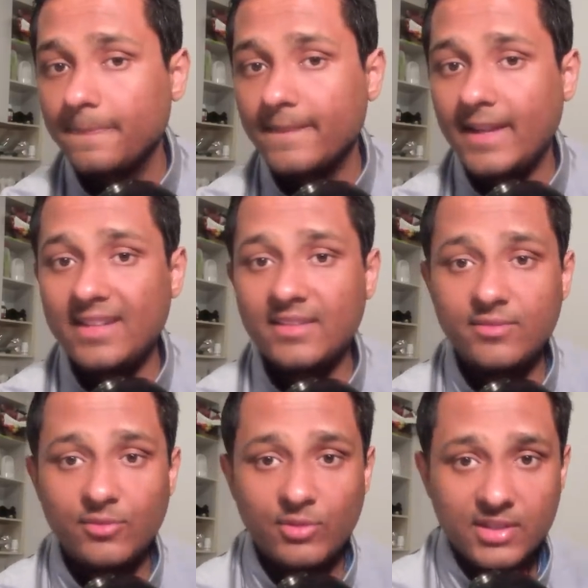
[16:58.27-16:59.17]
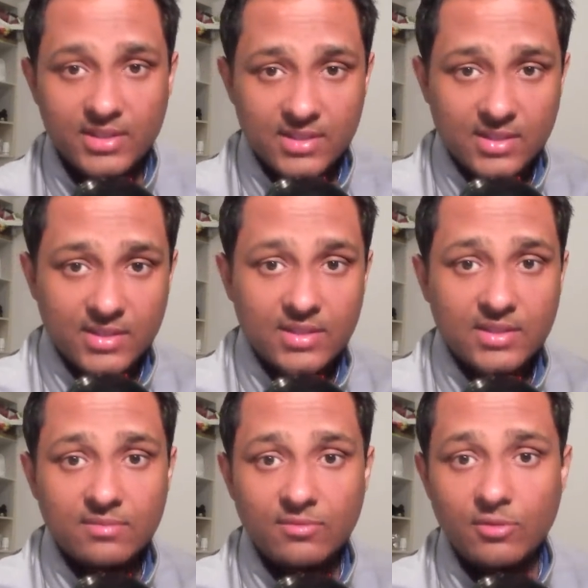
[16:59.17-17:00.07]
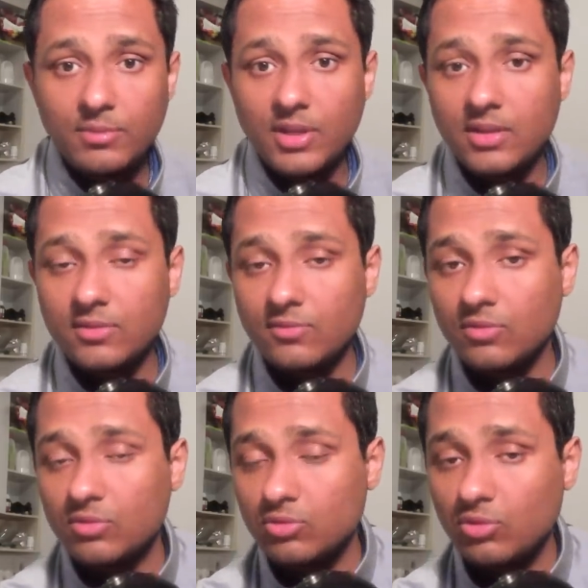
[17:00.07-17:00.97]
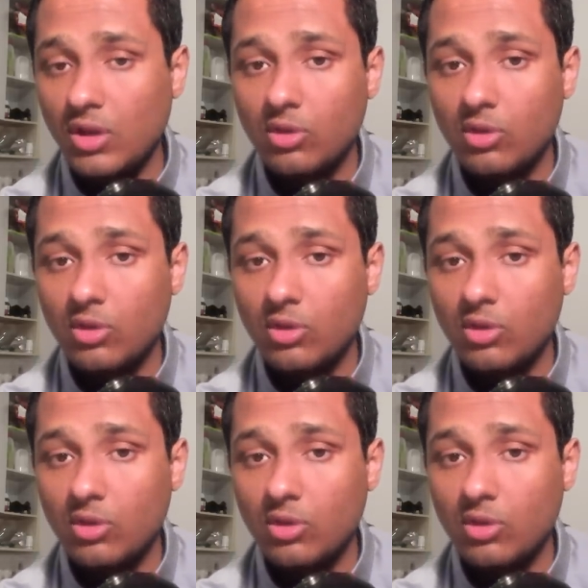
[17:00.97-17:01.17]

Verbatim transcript: and if you want a consultation from me and if you want to know how